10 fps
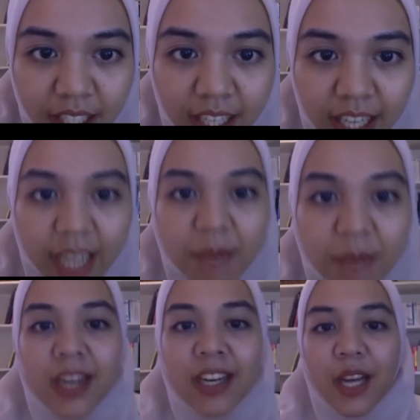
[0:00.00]
Hi
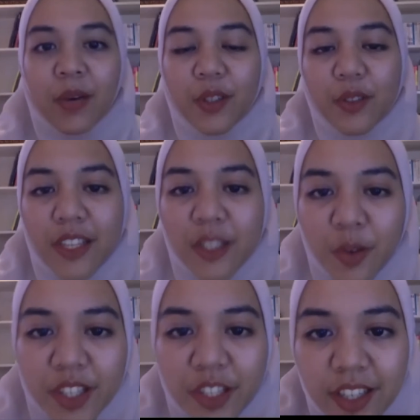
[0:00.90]
Bang, I want to ask a
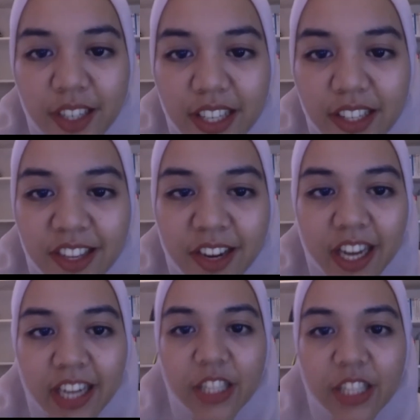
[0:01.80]
question. Is there
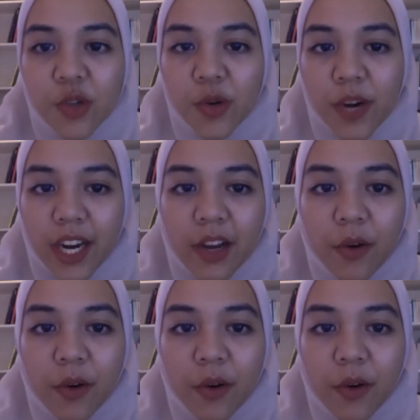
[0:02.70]
any track